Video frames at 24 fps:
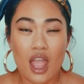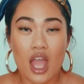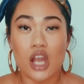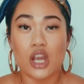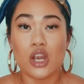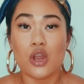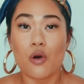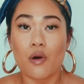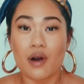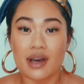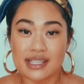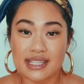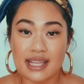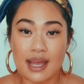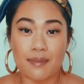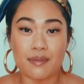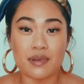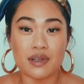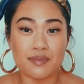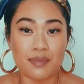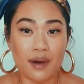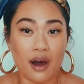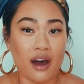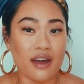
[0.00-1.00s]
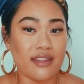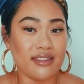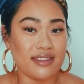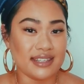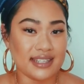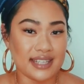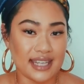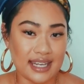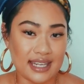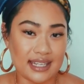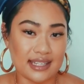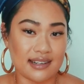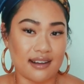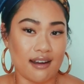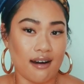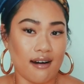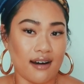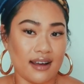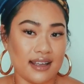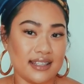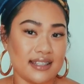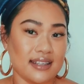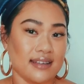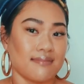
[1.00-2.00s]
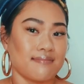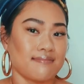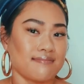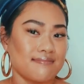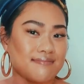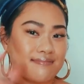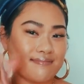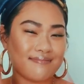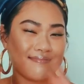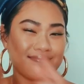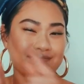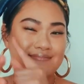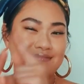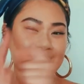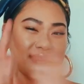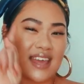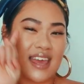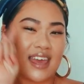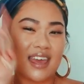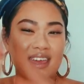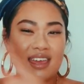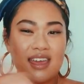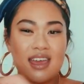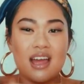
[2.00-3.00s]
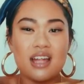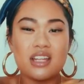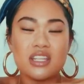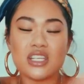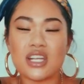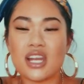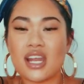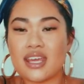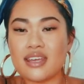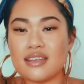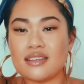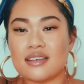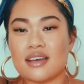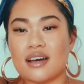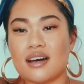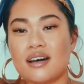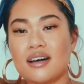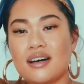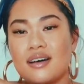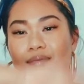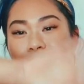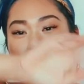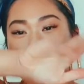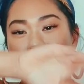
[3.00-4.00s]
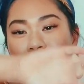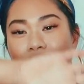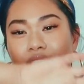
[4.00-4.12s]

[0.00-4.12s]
A lot has happened behind the scenes, guys. Catch you later.